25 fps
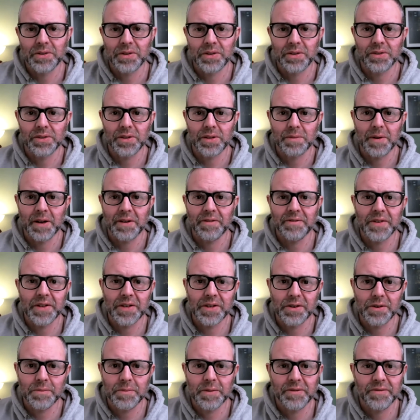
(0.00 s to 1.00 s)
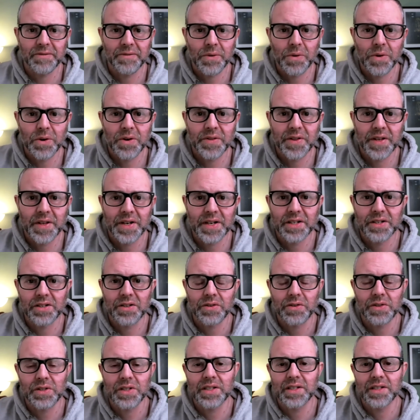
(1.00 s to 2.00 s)
You can see my video before that I
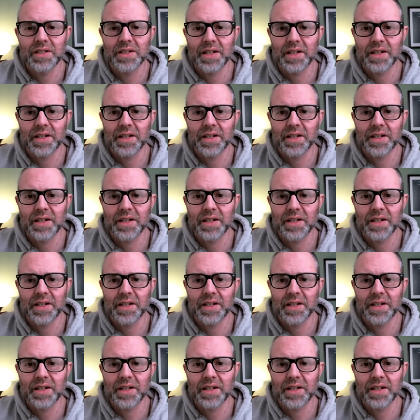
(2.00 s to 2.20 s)
just did